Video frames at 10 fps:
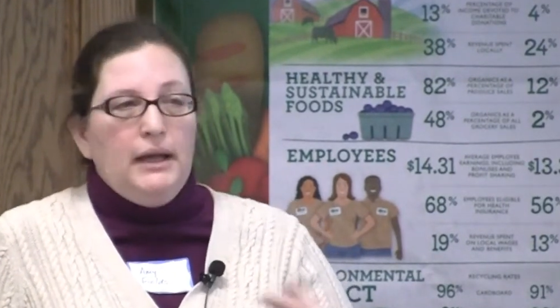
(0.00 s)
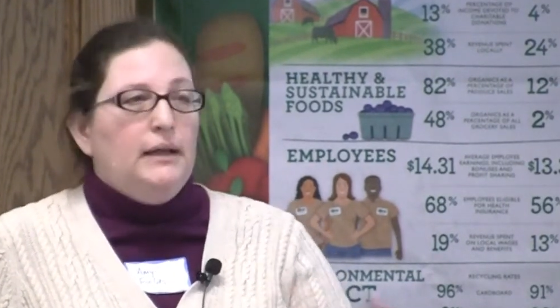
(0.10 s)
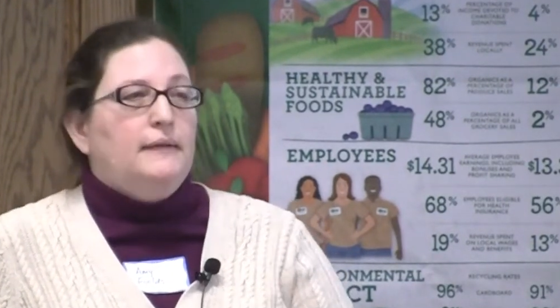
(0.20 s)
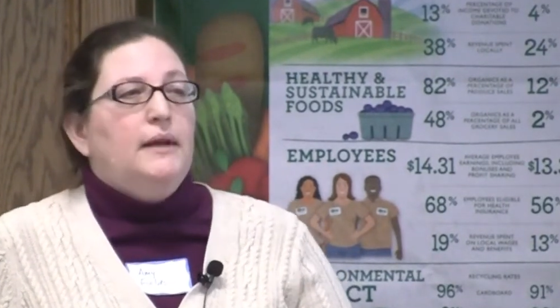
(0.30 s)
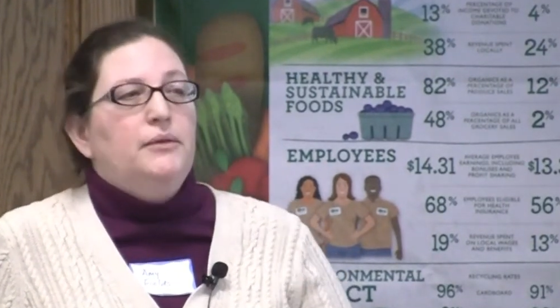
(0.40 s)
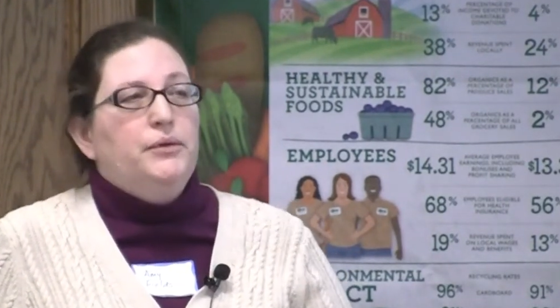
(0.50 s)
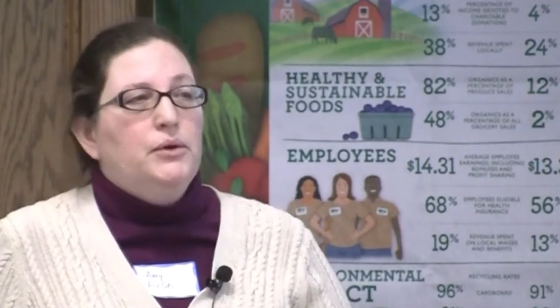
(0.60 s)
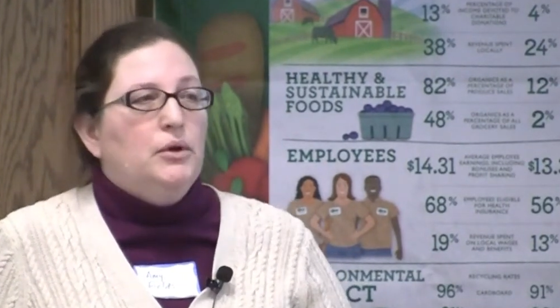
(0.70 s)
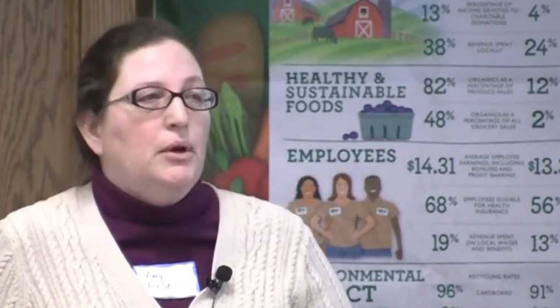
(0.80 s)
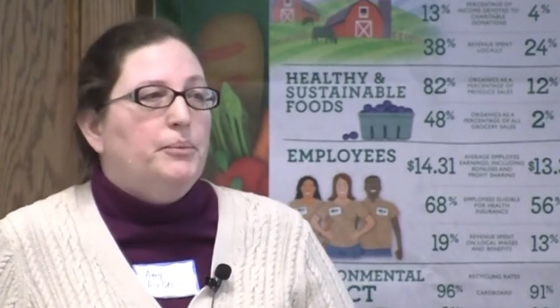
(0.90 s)
Eastside
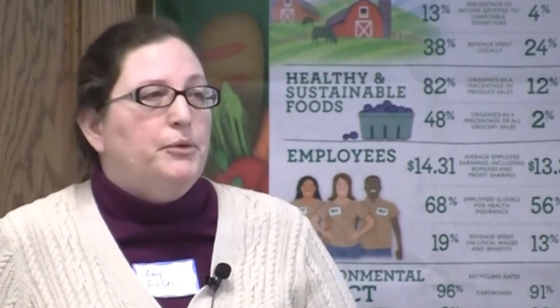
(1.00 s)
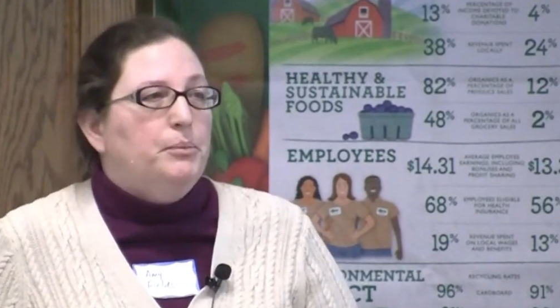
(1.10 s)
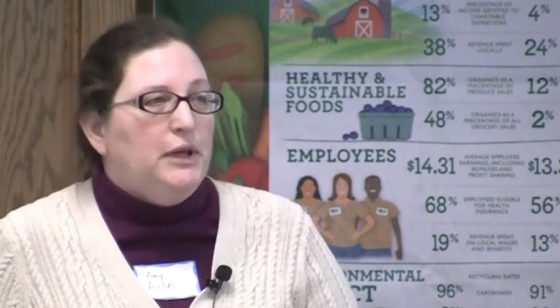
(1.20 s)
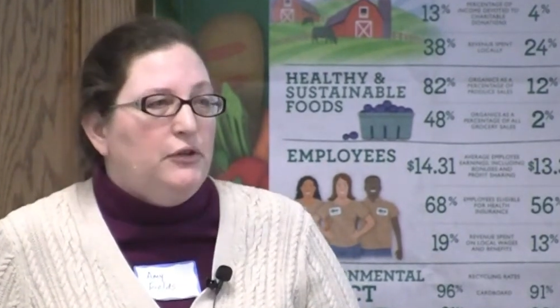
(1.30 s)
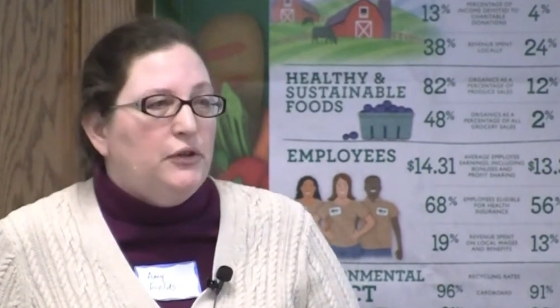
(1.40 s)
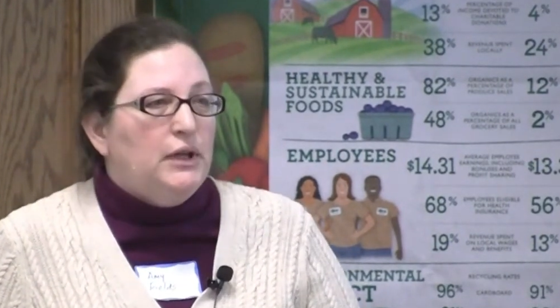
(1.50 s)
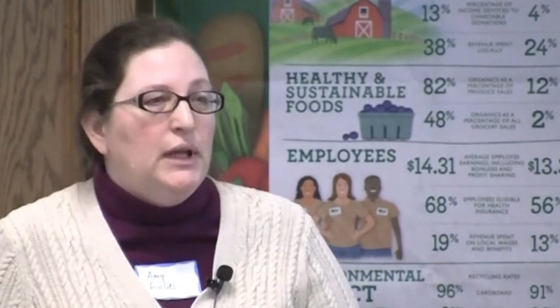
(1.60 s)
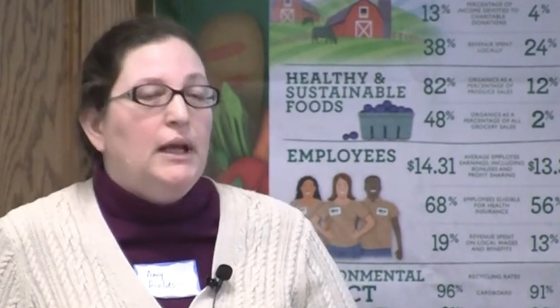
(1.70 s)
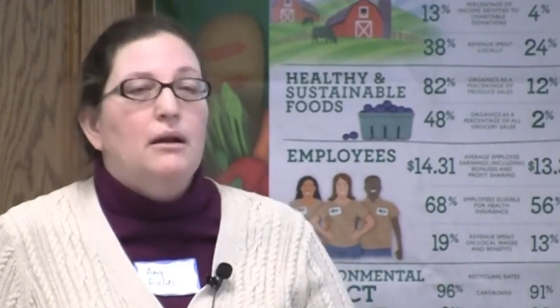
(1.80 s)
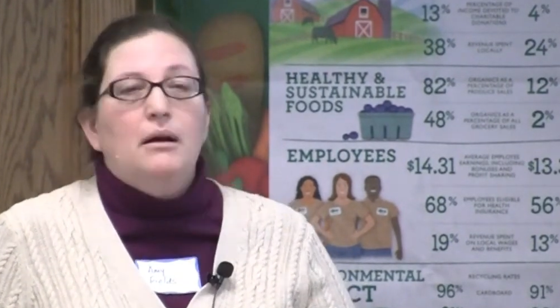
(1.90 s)
Food Co-op's mission
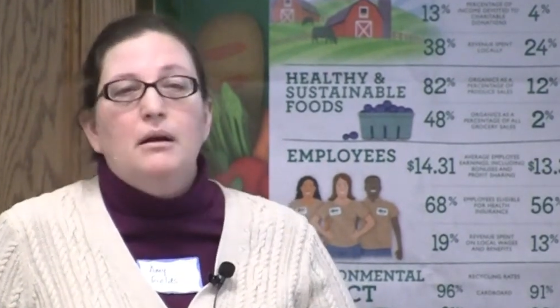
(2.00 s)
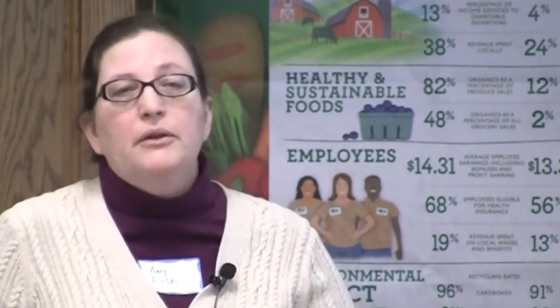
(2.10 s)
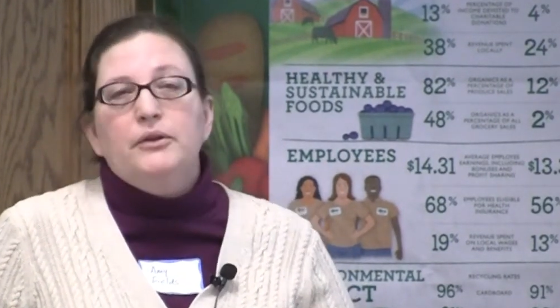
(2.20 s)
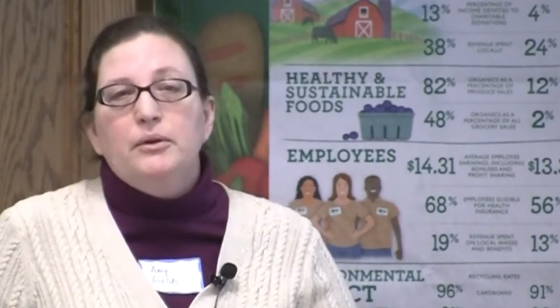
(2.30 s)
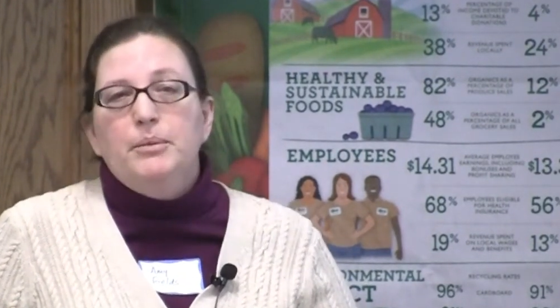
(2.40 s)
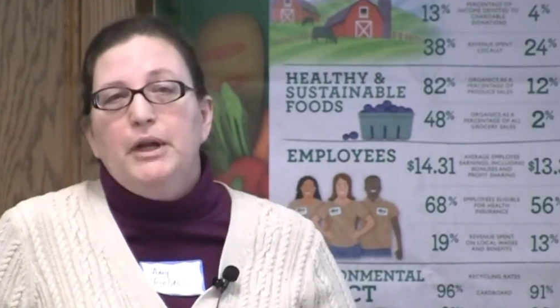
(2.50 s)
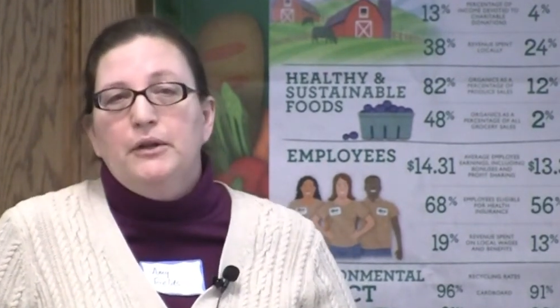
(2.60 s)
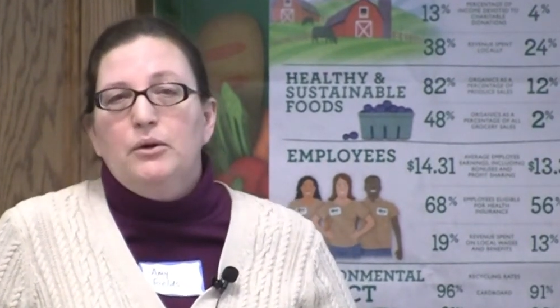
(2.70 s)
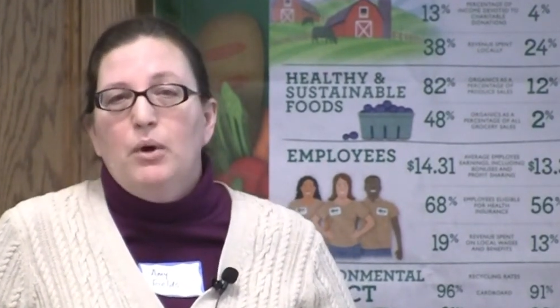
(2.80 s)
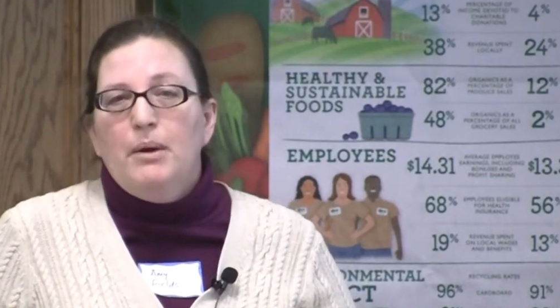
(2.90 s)
and also about
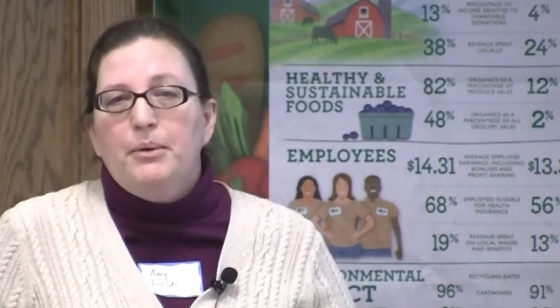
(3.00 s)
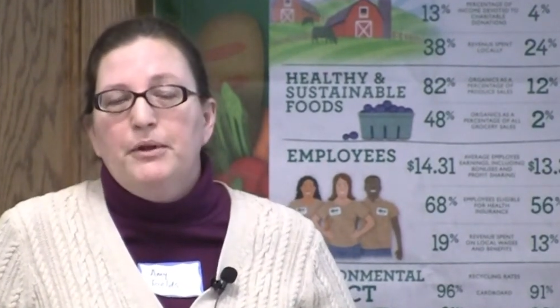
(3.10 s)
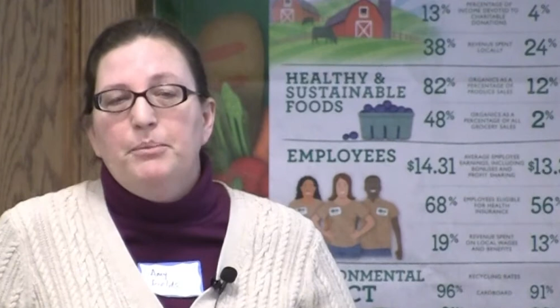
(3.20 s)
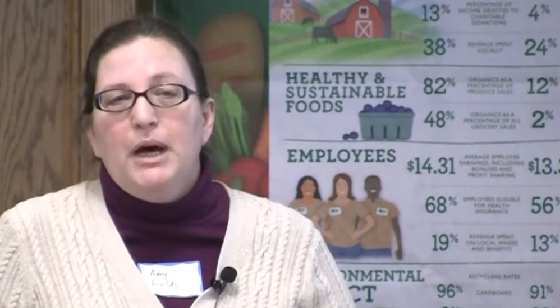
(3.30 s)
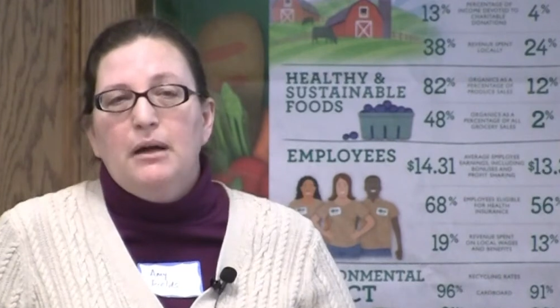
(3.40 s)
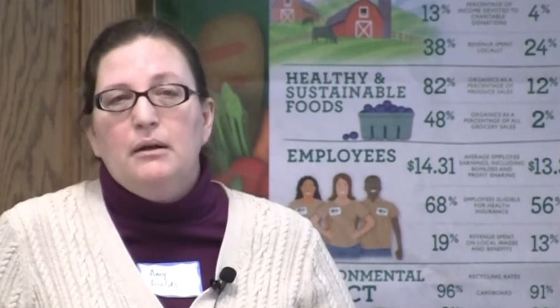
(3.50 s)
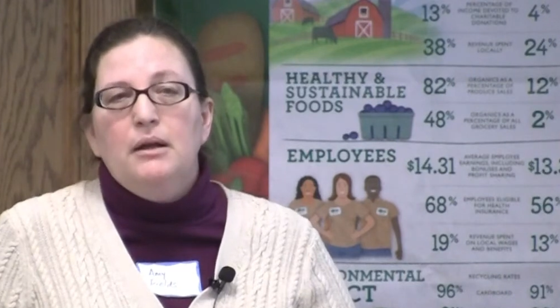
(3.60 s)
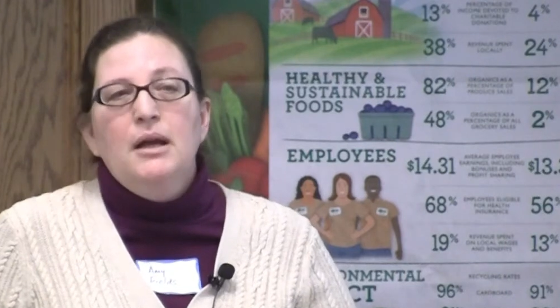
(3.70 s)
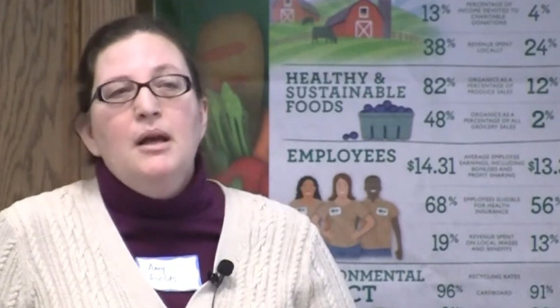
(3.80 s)
the cooperative model.